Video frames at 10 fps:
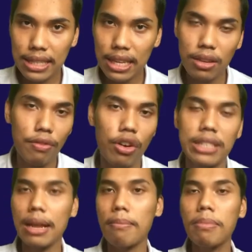for
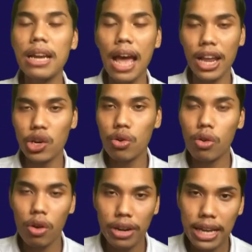example
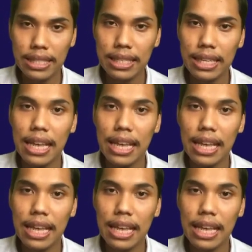hydrochloric acid.